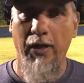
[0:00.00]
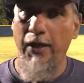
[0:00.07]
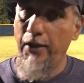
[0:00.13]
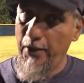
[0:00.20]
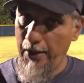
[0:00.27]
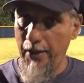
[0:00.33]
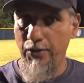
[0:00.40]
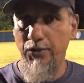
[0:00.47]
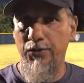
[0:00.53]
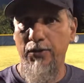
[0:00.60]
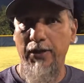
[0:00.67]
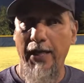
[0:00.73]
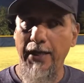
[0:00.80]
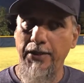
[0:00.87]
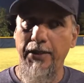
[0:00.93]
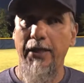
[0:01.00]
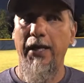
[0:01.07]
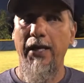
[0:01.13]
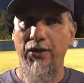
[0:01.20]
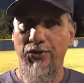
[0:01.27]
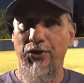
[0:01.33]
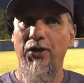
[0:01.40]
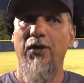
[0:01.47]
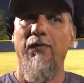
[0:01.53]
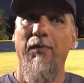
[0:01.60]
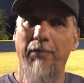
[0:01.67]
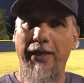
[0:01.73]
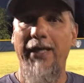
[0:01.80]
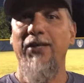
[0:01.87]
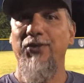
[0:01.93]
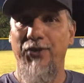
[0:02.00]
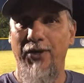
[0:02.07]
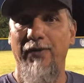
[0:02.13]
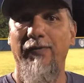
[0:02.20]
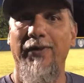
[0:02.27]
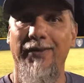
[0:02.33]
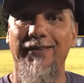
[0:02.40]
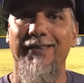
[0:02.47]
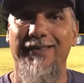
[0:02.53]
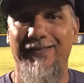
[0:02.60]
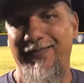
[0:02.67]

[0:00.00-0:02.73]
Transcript: they, they can say they deserve it, but they deserve it.